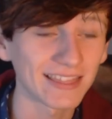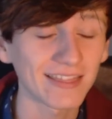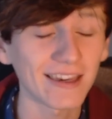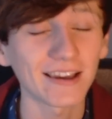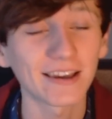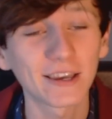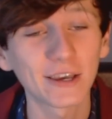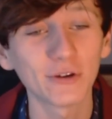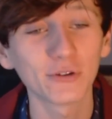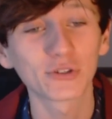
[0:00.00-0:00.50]

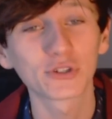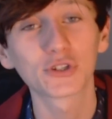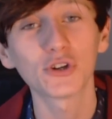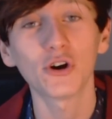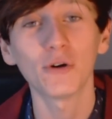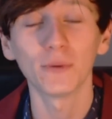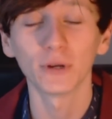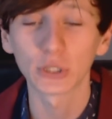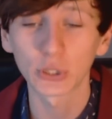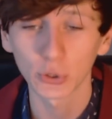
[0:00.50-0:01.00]
Thank you
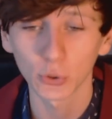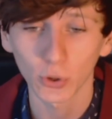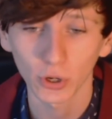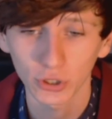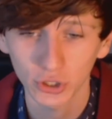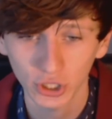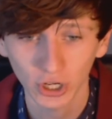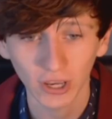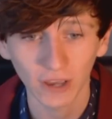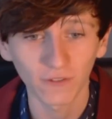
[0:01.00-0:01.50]
so much for
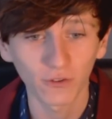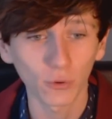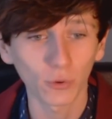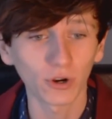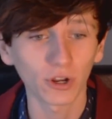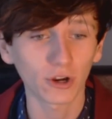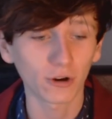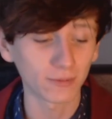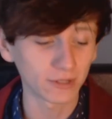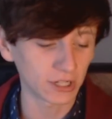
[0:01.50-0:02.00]
watching. If you
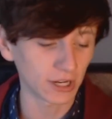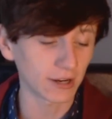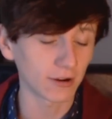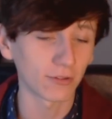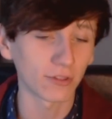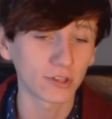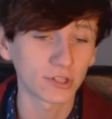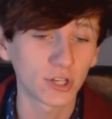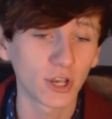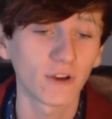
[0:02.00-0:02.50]
want to come and check
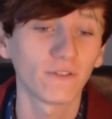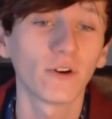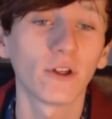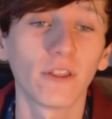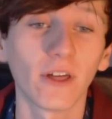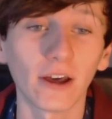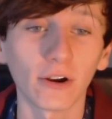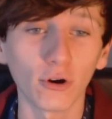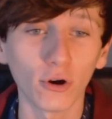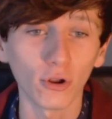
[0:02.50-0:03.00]
out the
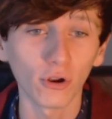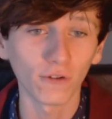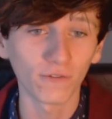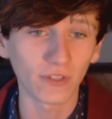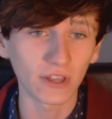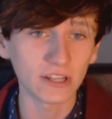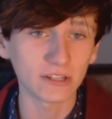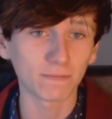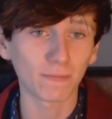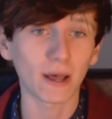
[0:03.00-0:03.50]
server that all
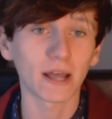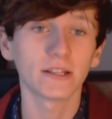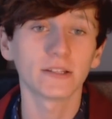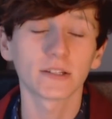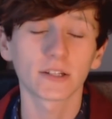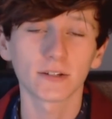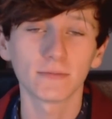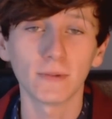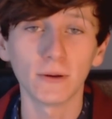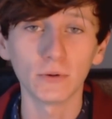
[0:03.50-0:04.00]
of these
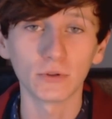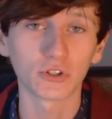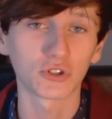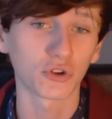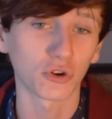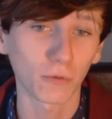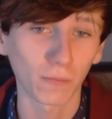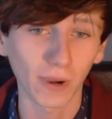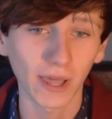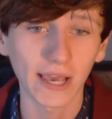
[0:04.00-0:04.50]
bans and mutes
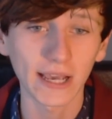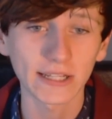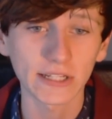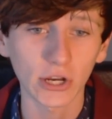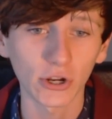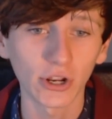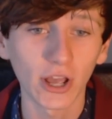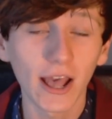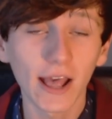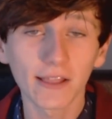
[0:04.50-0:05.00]
took
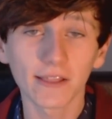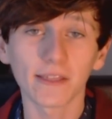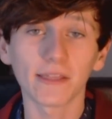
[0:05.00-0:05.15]
place on,